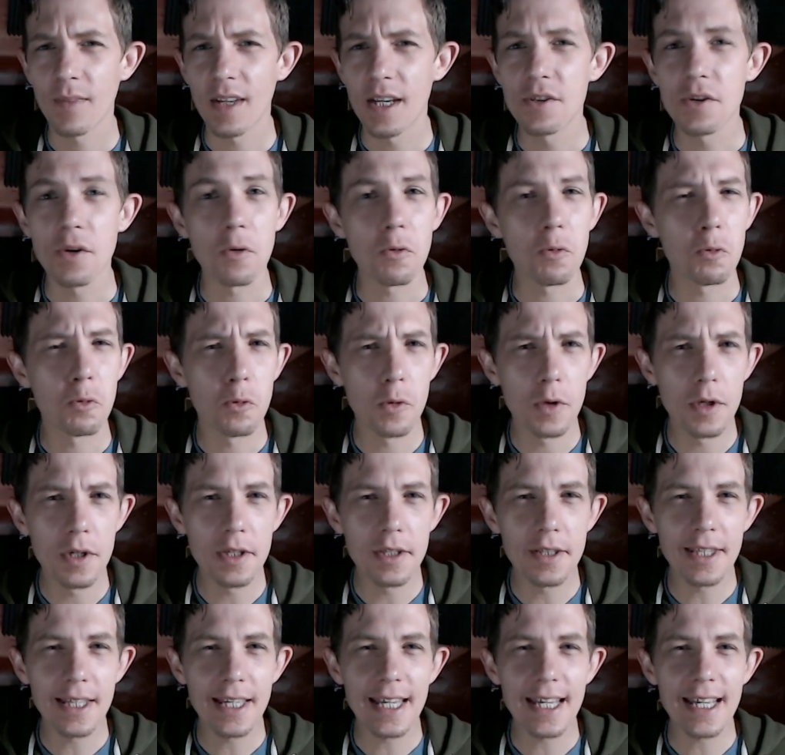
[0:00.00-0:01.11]
Is it
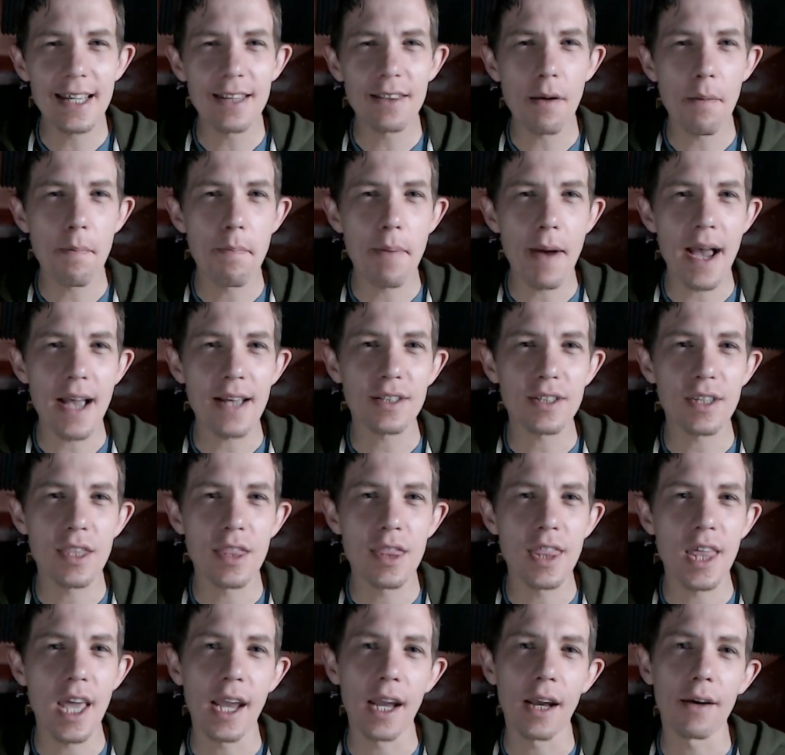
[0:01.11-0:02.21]
really the best
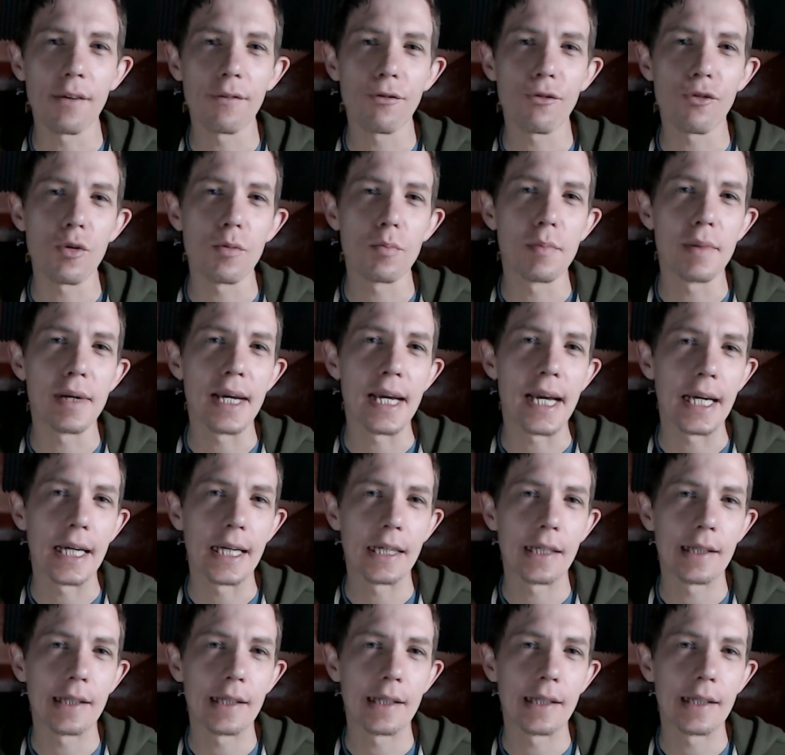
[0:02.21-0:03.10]
thing for me?